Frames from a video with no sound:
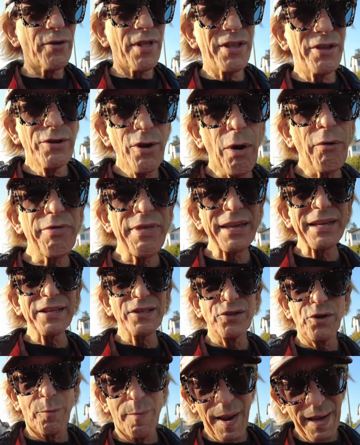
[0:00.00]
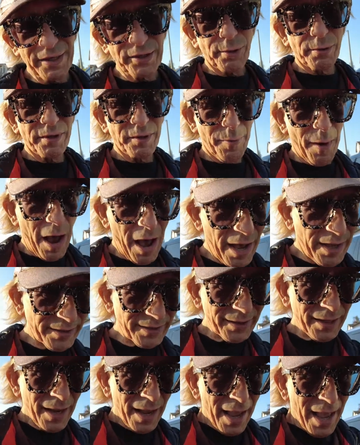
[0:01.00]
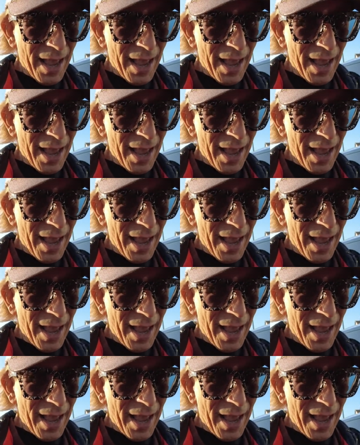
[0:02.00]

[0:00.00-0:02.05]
or that you don't think is your best response